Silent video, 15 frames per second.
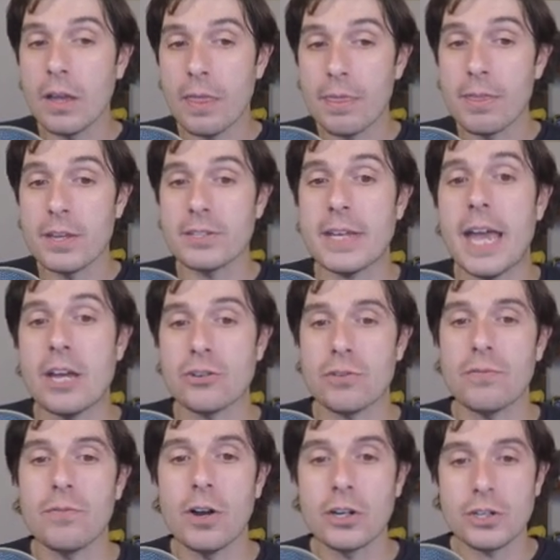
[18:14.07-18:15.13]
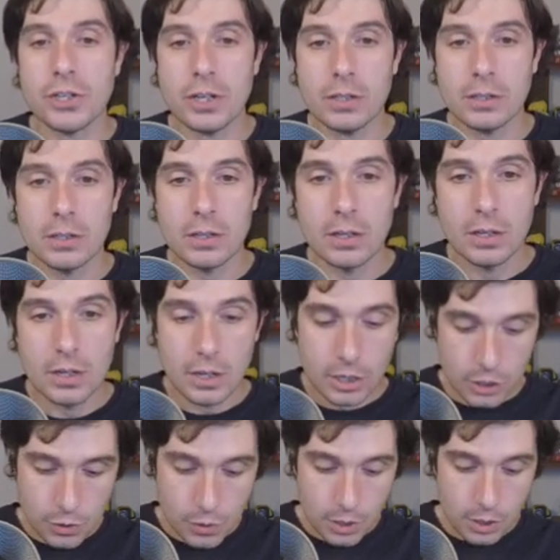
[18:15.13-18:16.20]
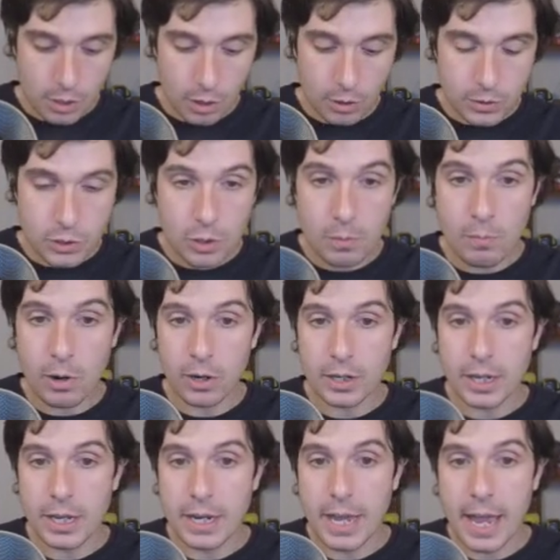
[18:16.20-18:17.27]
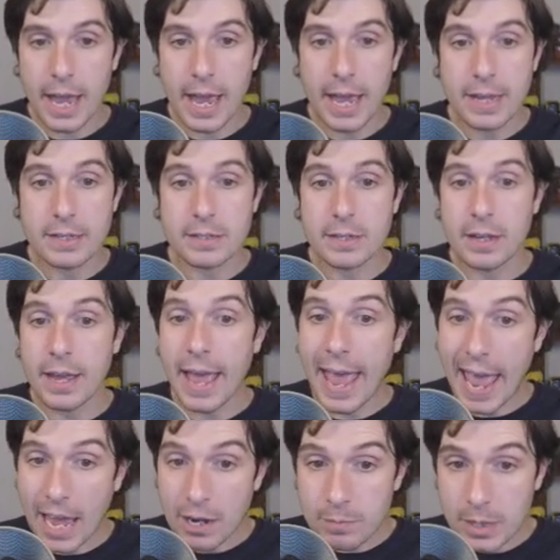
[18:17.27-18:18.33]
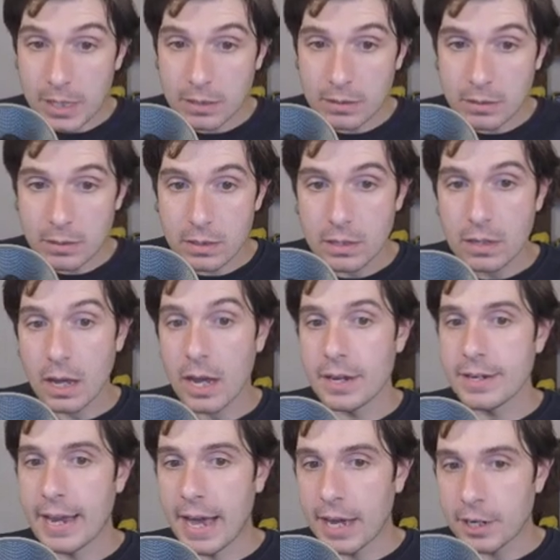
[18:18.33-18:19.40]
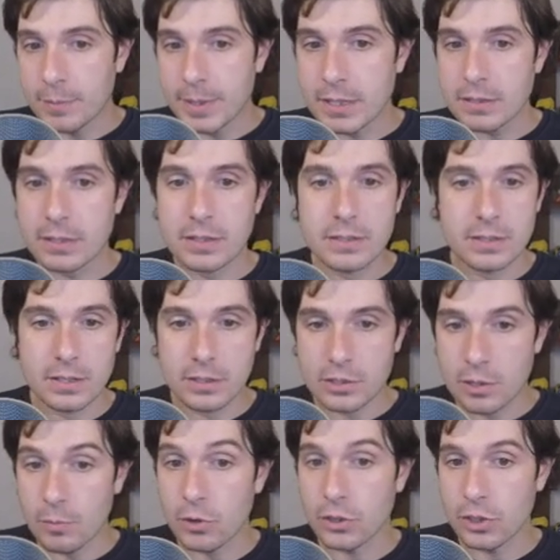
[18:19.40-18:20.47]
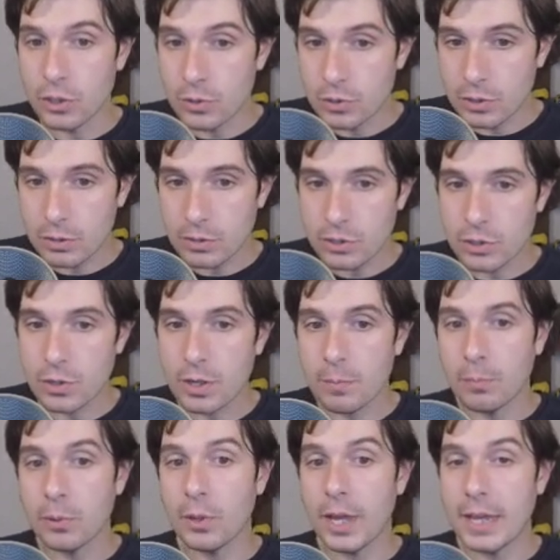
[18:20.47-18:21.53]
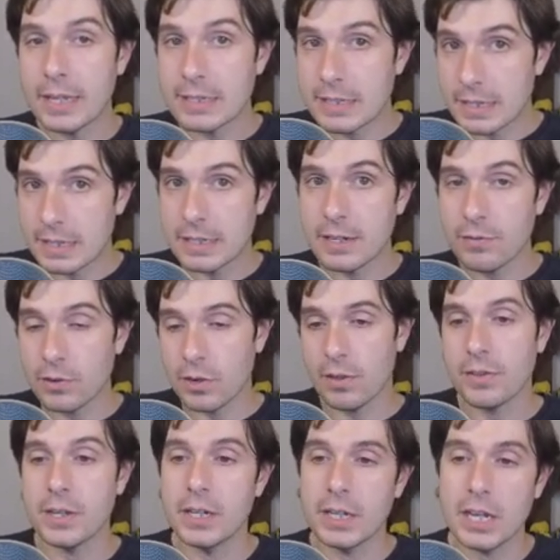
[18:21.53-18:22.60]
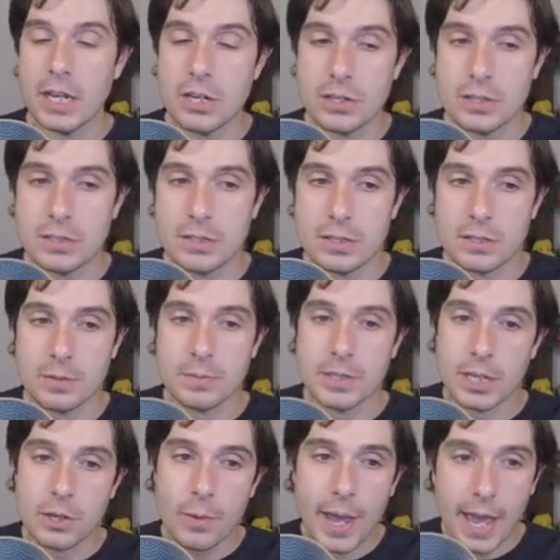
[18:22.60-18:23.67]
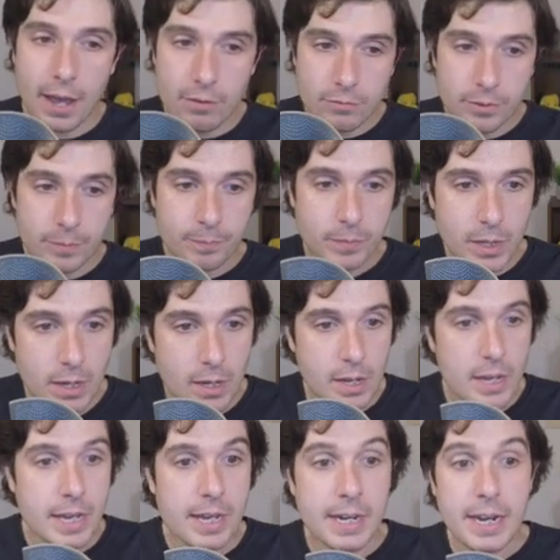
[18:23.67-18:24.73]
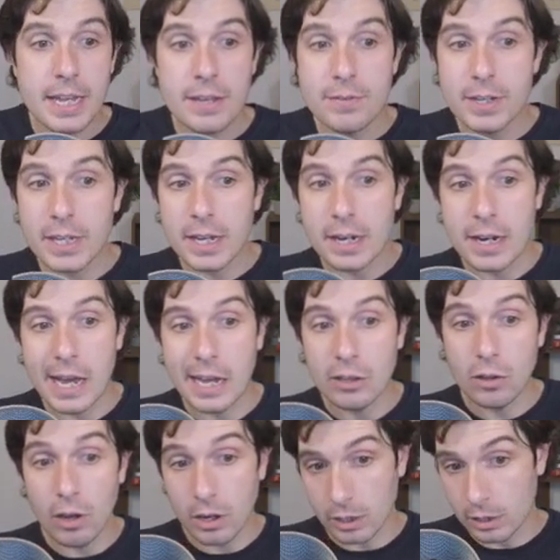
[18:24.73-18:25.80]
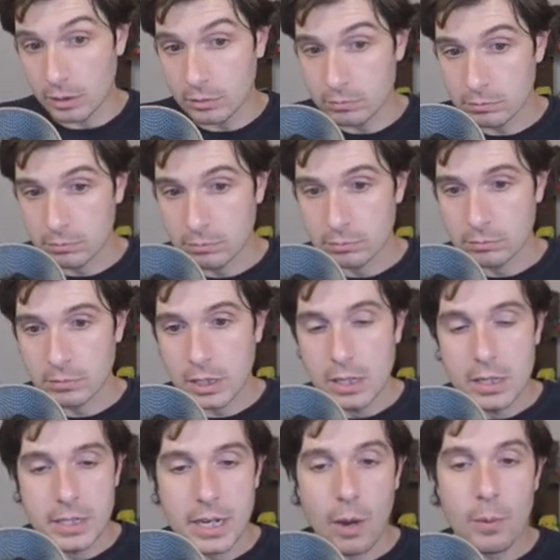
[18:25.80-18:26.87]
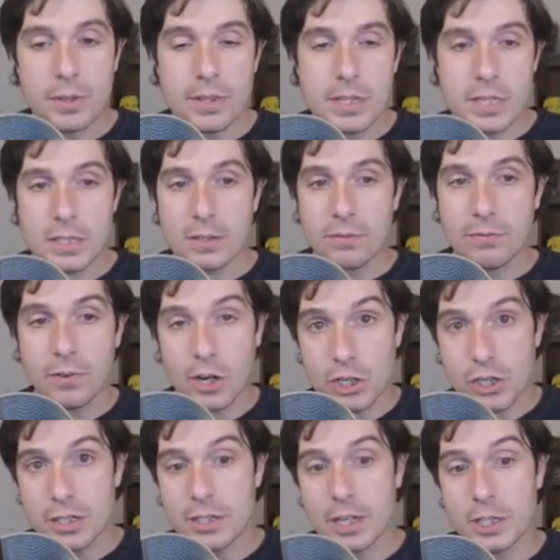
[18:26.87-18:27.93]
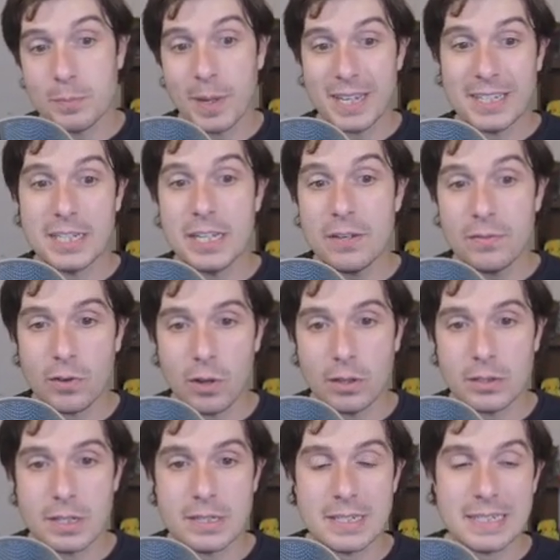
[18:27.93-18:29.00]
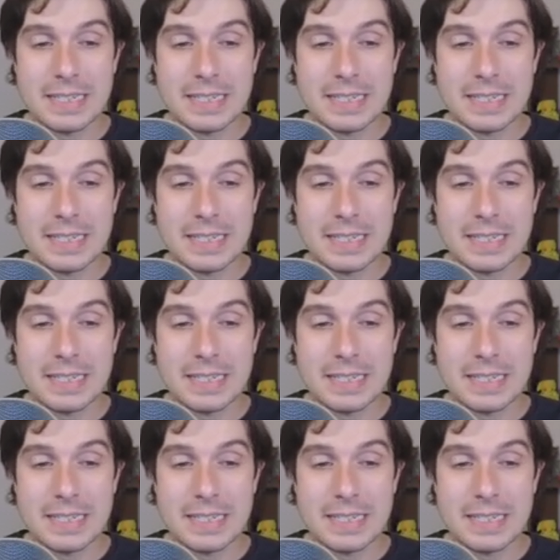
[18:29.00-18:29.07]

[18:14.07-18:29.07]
this Azure function. You can also mark it as admin anonymous system or user so you can play into the different authentication systems that you have. And I even get an iLogger. Now what this function does by default is it